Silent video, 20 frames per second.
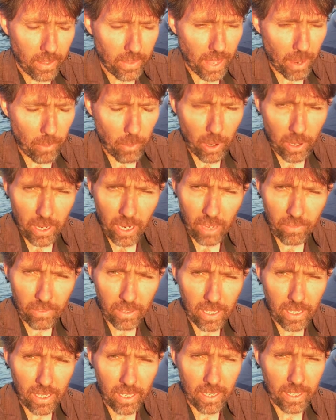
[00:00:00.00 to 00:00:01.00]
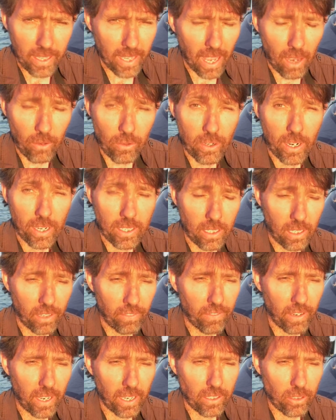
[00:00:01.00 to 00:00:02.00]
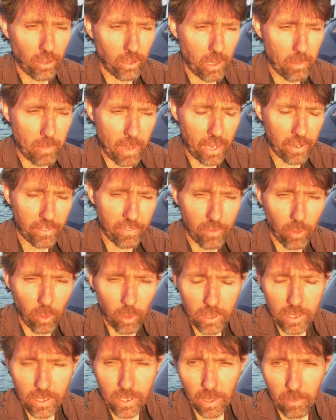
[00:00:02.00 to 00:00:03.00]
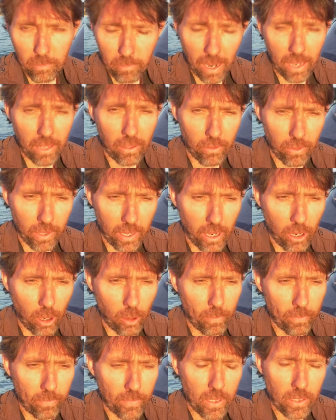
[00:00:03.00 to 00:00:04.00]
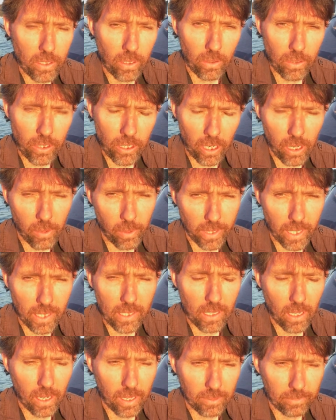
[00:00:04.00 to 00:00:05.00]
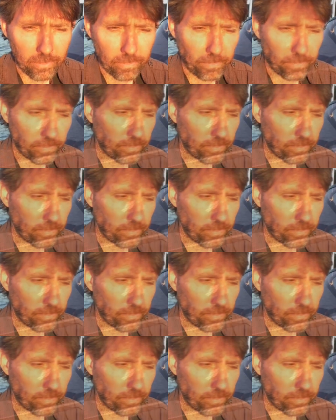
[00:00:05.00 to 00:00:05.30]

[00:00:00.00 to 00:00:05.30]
that won't have any counteracting effect on the amount of force sent back through the helm. So I'll show you what that's like.